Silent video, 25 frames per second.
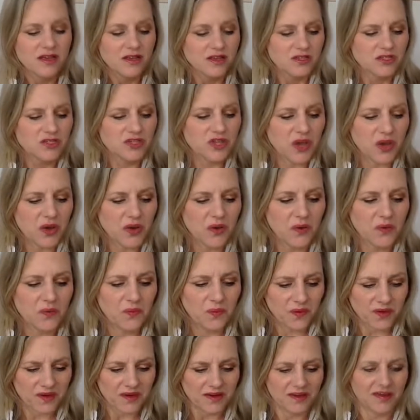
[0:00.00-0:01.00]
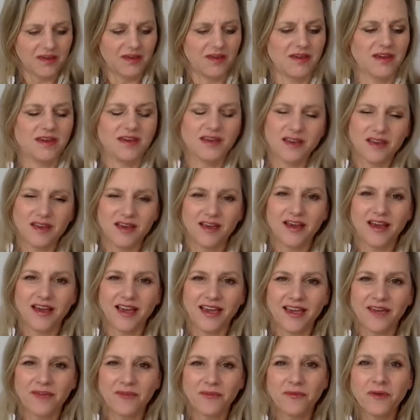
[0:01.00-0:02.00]
So
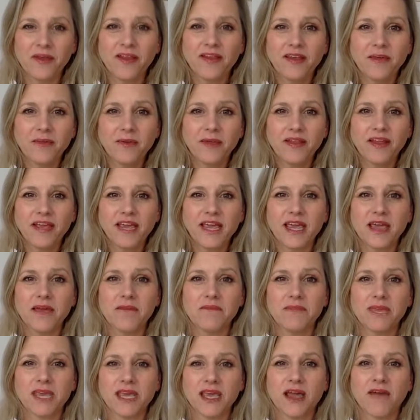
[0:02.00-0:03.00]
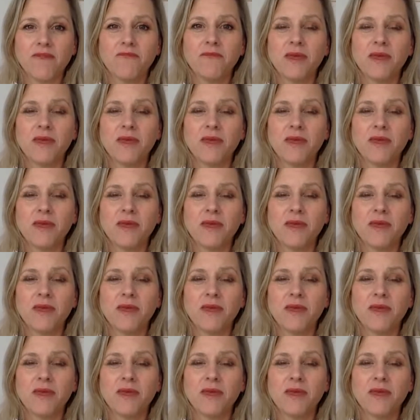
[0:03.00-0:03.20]
it really hit me.